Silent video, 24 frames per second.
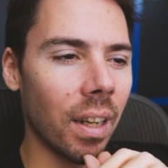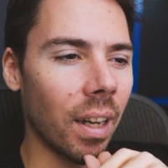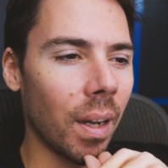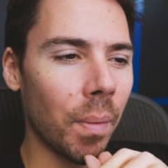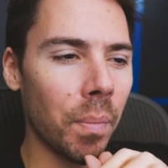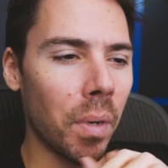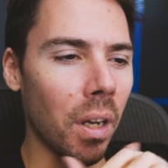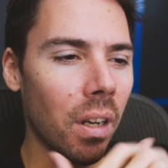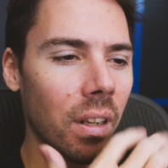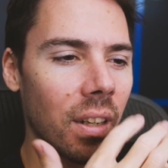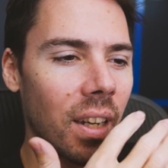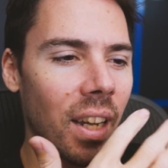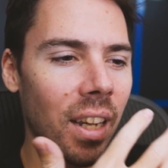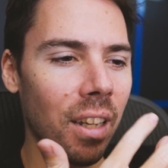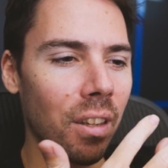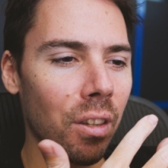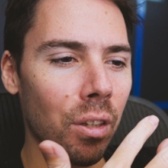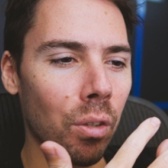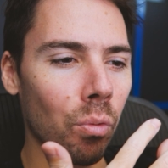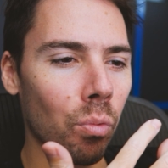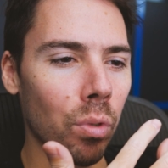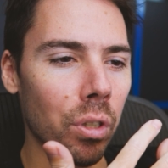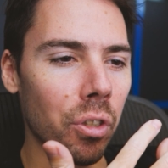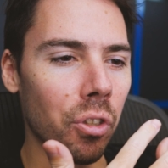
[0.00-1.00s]
I'm not
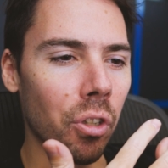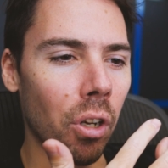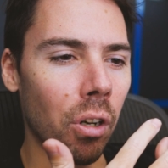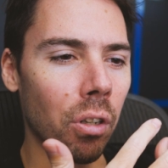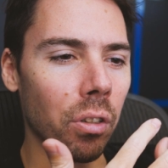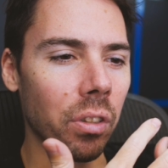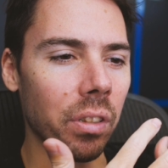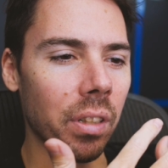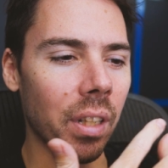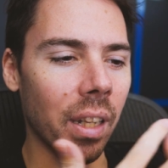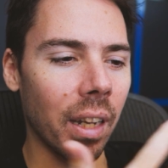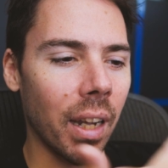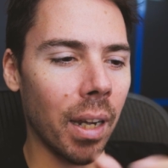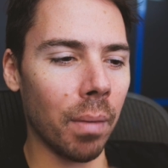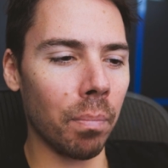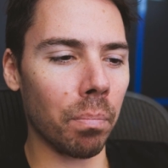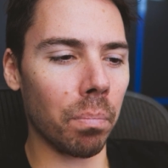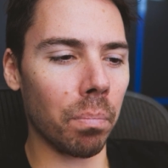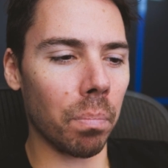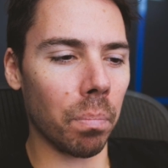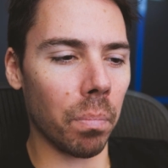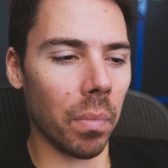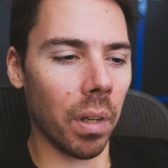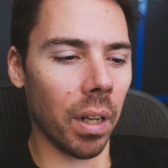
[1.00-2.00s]
getting the results. Like,
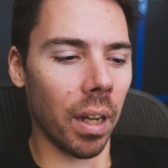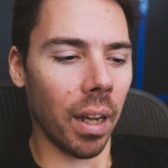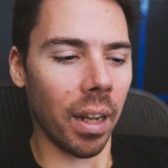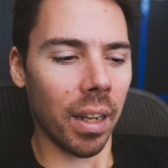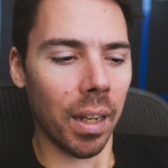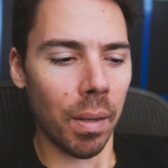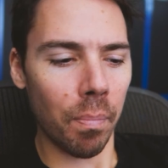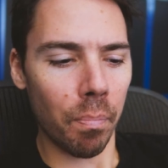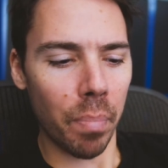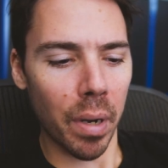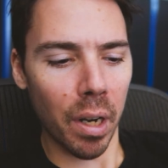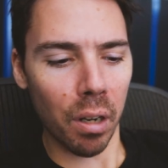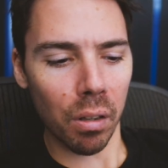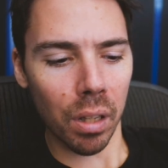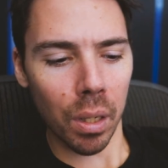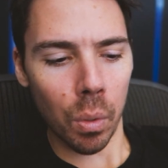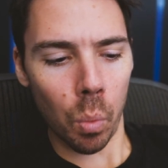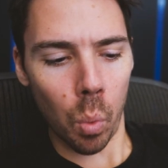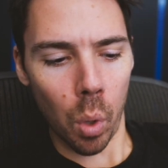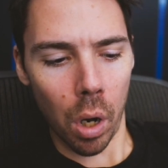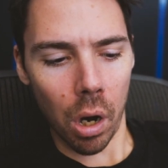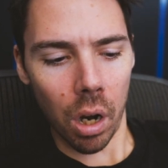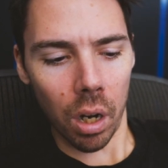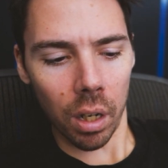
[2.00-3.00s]
I can barely
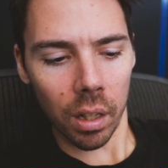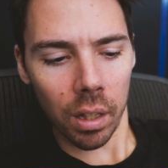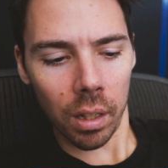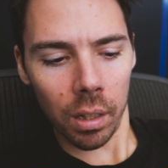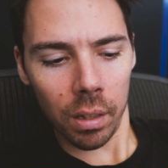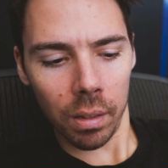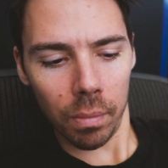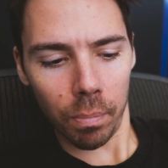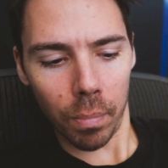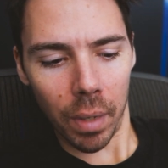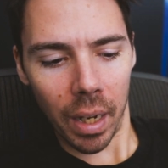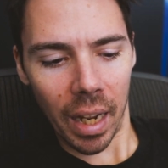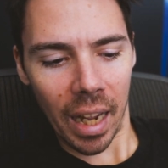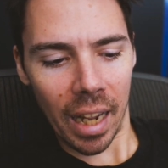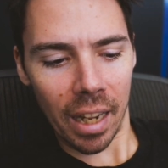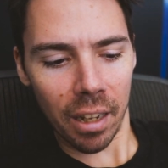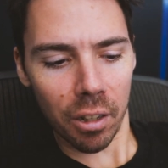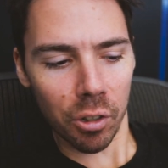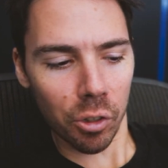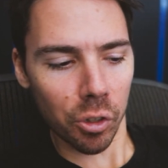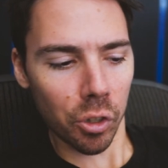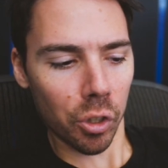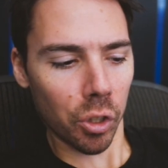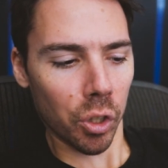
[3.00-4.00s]
walk. My
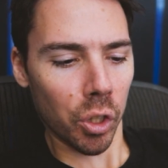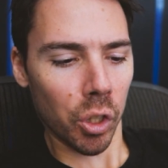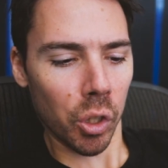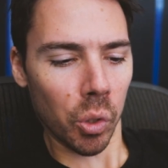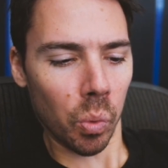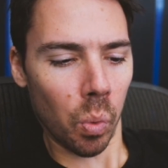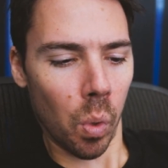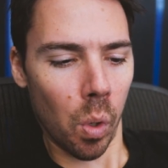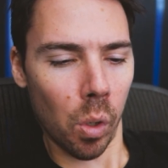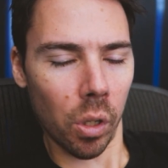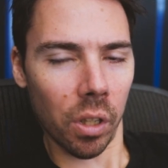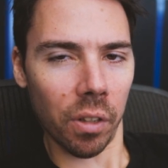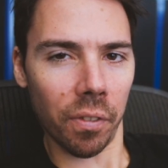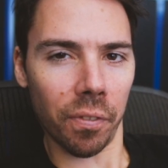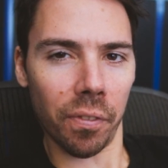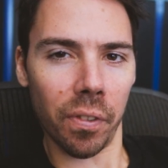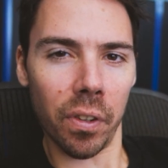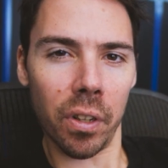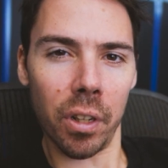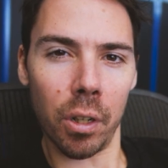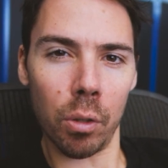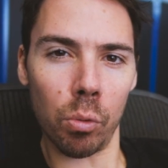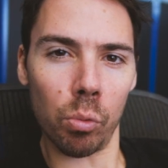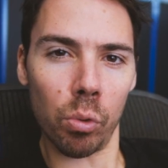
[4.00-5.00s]
ankles are swollen
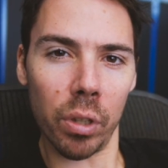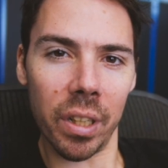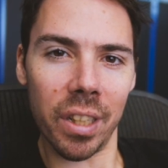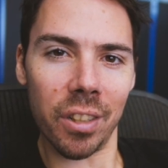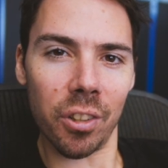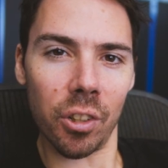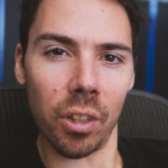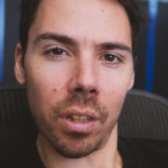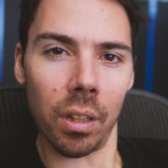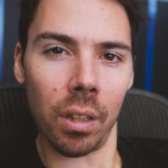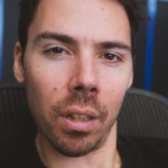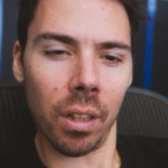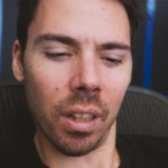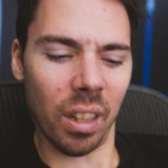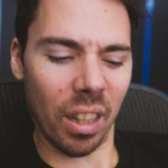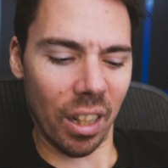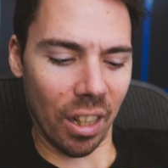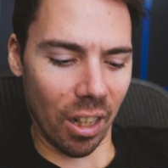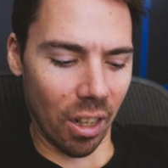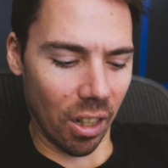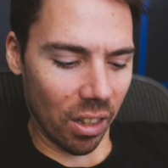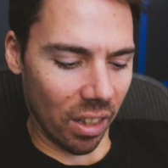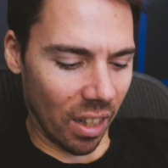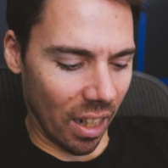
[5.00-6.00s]
for no reason. And I
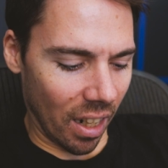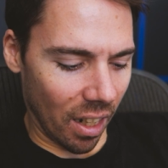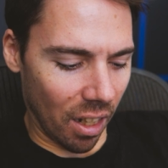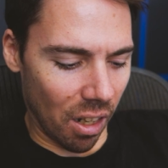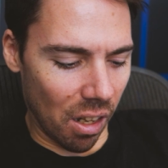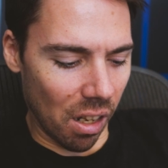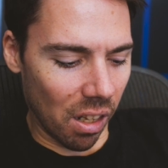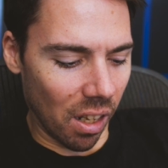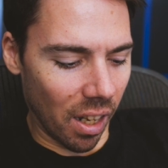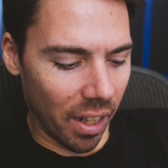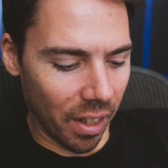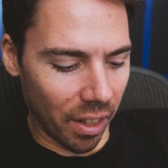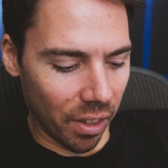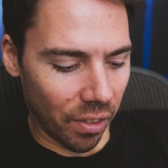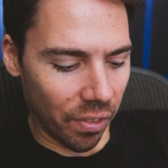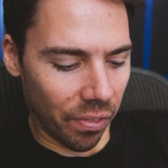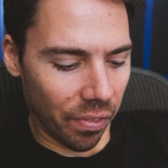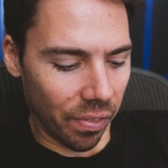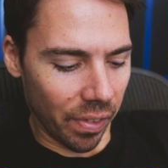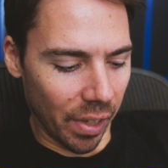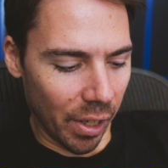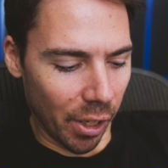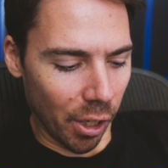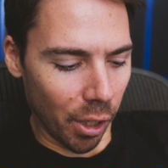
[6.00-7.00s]
got that colitis
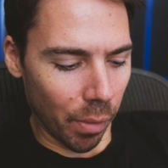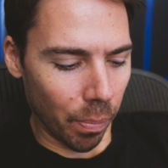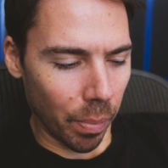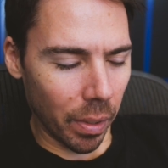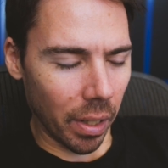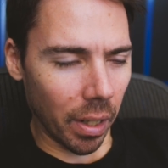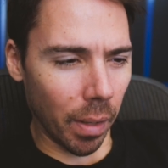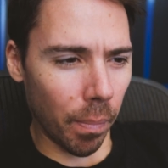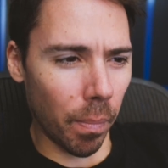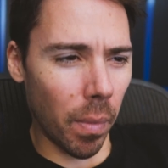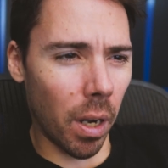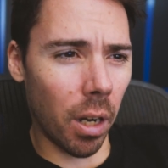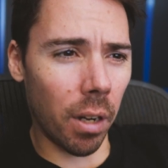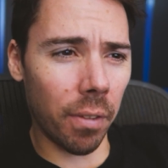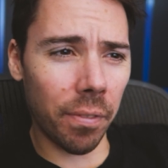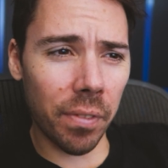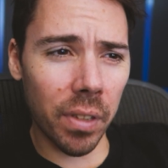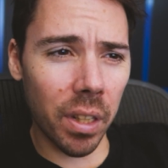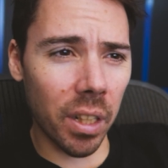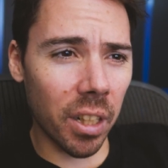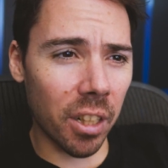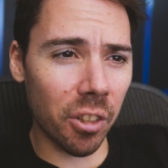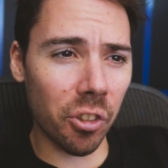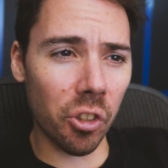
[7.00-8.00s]
flare-up, and I'm
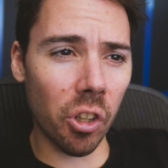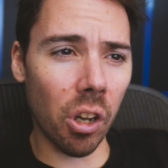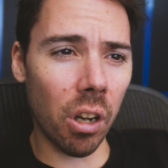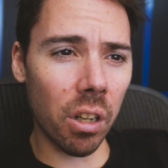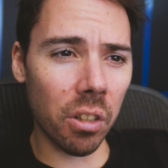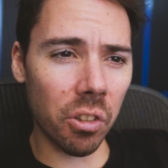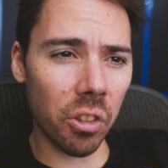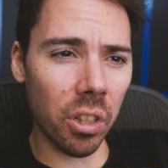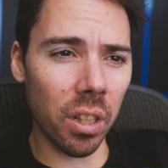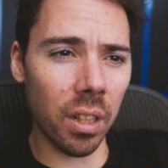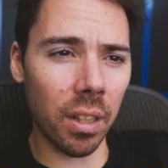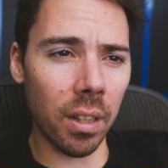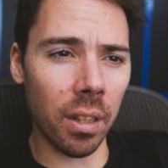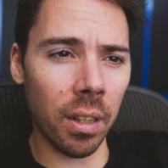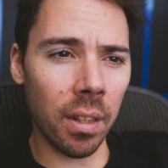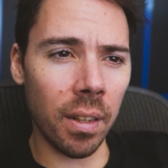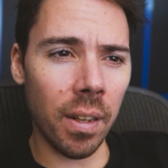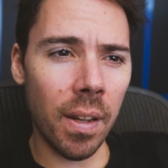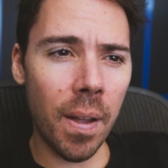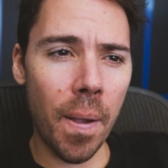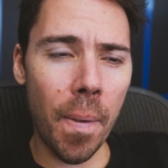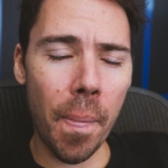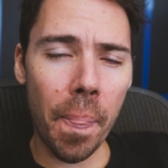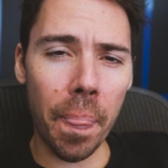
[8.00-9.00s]
often exhausted.
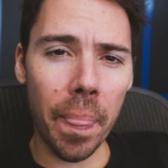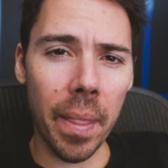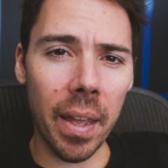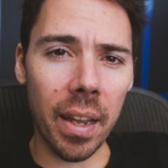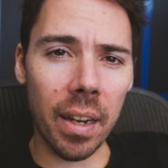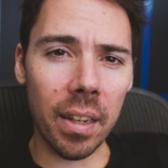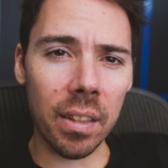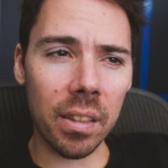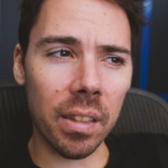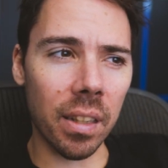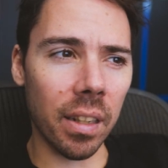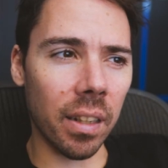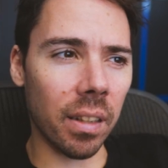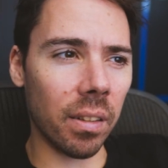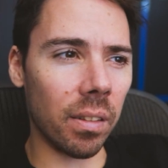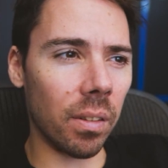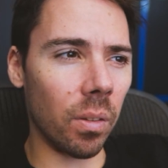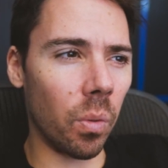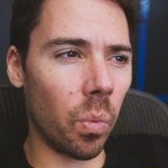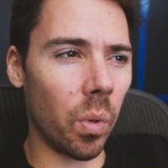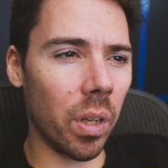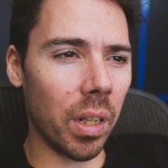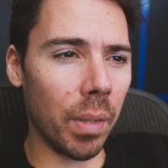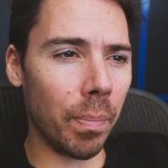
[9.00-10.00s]
And it's like,
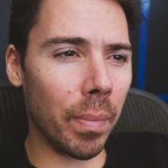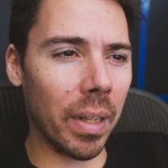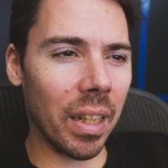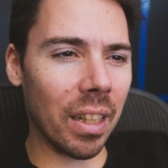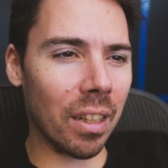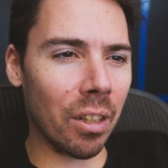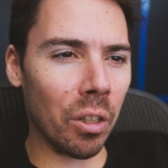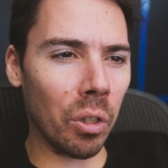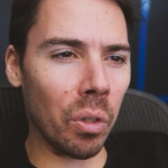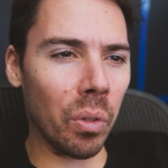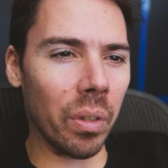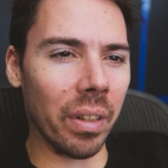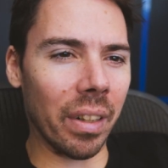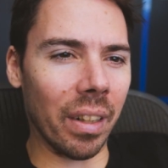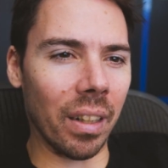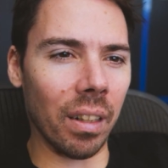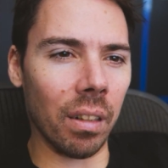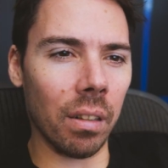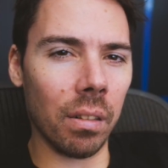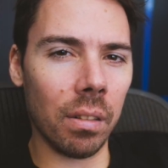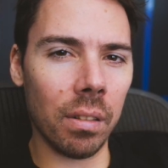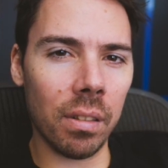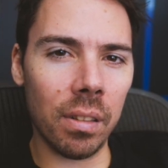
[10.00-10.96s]
what am I doing?